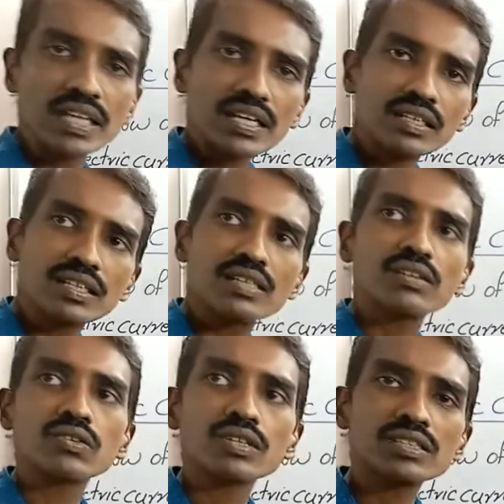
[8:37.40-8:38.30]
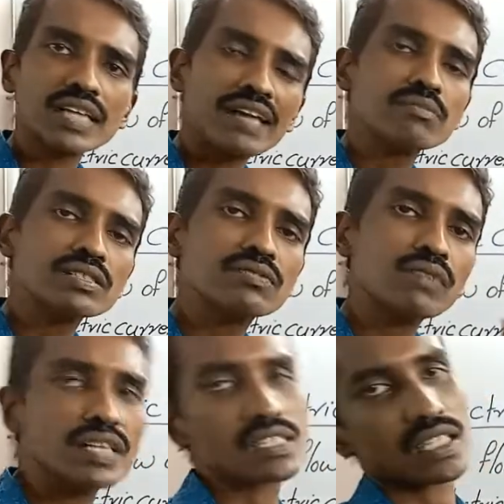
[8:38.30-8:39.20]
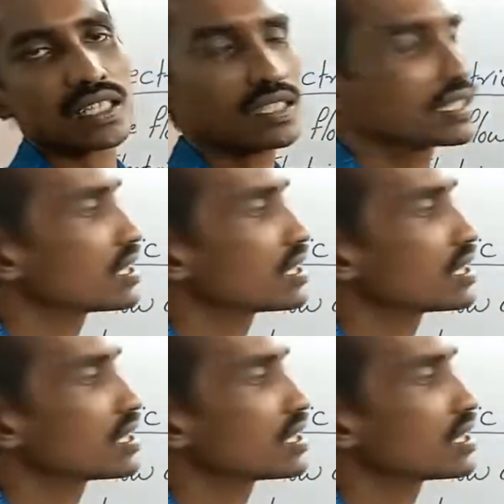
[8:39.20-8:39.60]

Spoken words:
take unit time means 1 second.